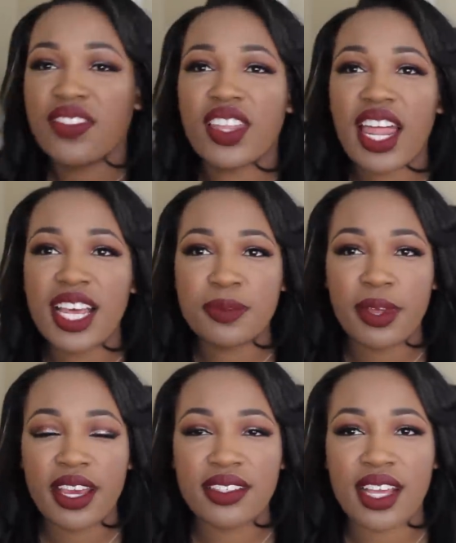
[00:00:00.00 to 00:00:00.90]
The last
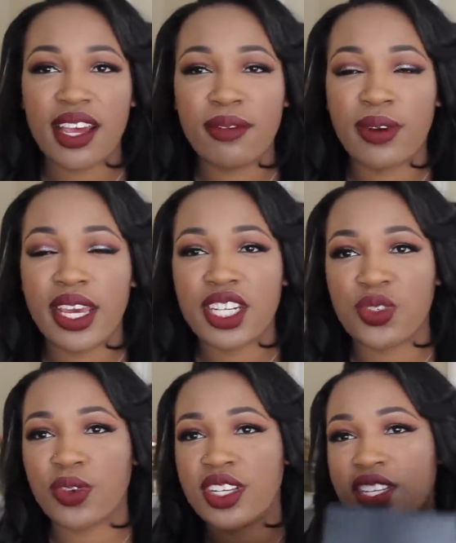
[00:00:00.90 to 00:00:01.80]
place I
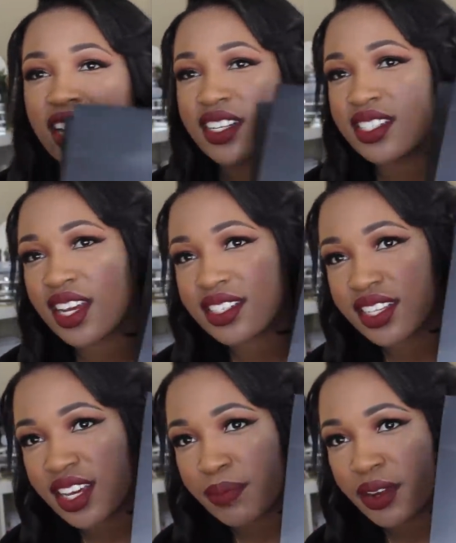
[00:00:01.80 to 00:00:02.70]
went was
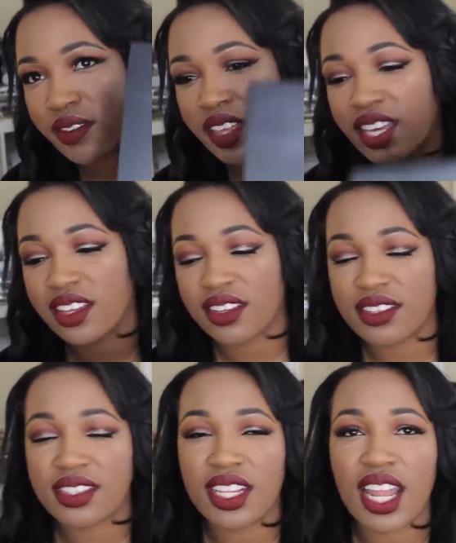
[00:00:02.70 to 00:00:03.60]
Anastasia Beverly
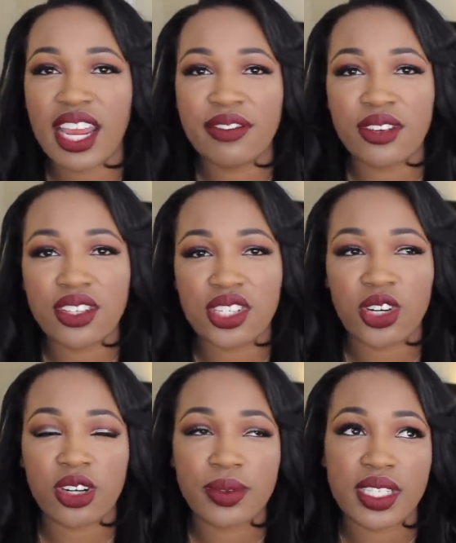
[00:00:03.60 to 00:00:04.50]
Hills. The line for the
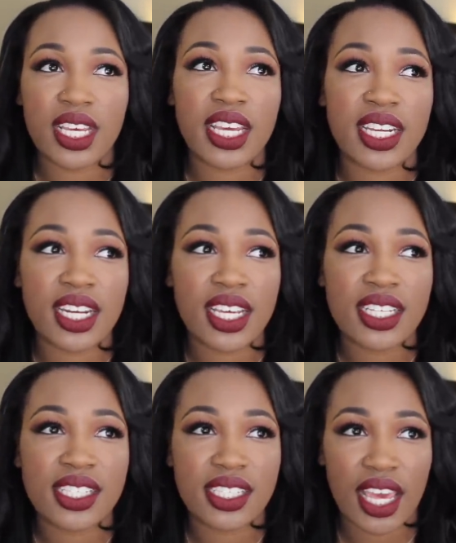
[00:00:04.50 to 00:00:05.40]
store was
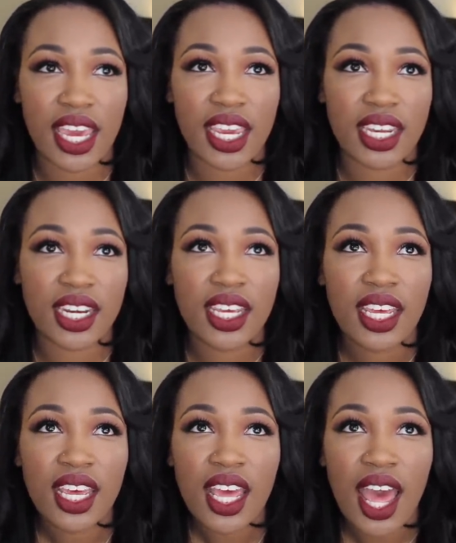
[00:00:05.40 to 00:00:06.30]
insane.
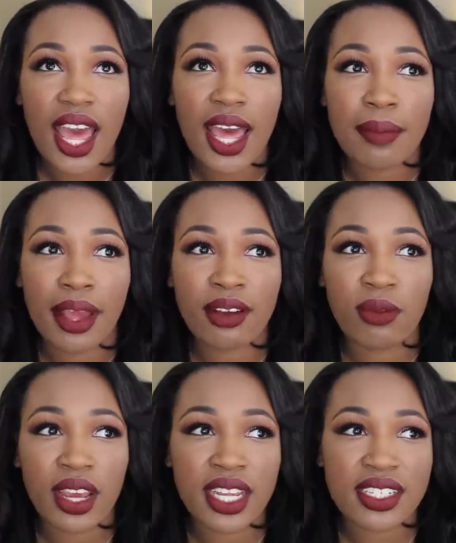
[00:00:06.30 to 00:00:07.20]
Um, I
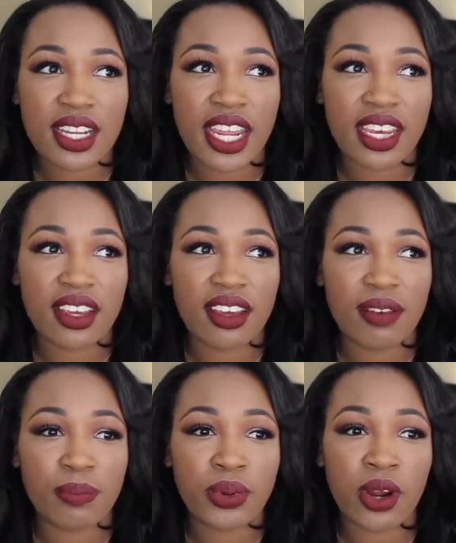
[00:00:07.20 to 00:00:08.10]
went like
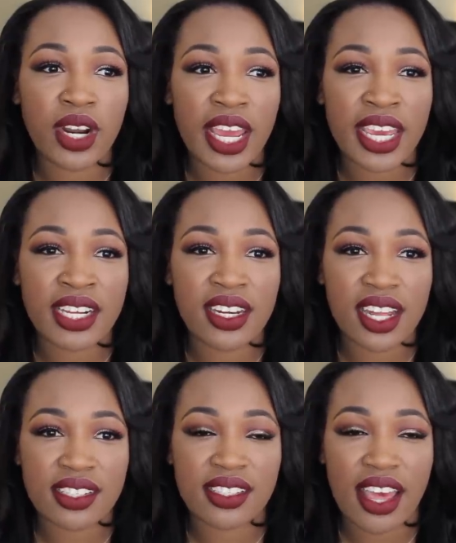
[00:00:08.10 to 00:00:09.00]
pro night ended
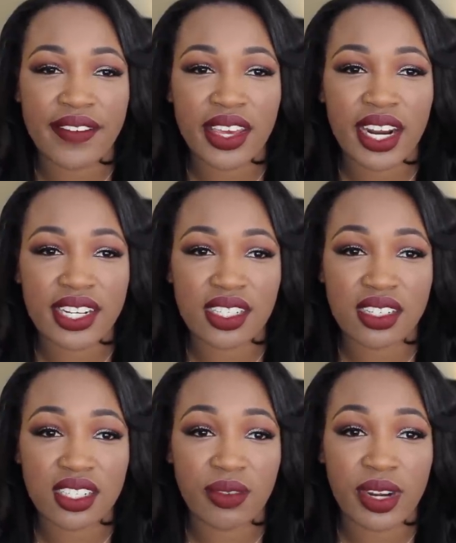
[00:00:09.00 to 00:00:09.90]
at 7. I
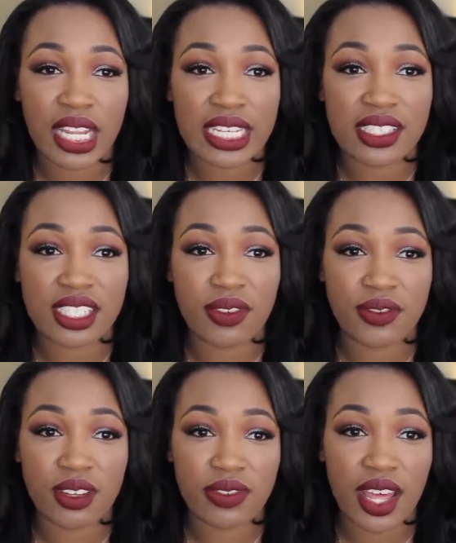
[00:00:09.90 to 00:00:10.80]
seriously went at like
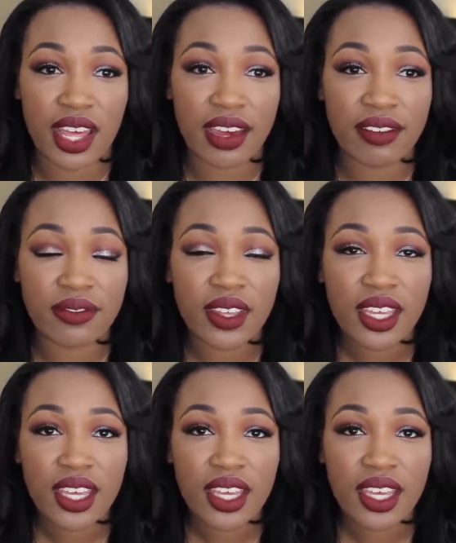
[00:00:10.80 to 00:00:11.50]
6.55.